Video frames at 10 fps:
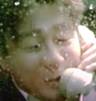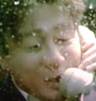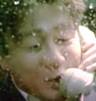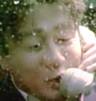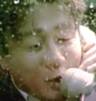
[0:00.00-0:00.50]

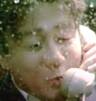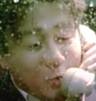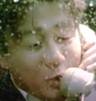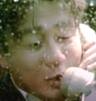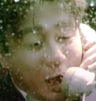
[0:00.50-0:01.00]
At that
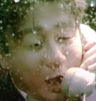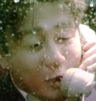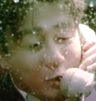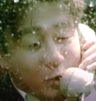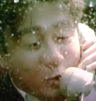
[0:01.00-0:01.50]
time, the phone
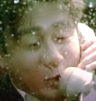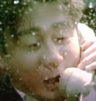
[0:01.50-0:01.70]
was in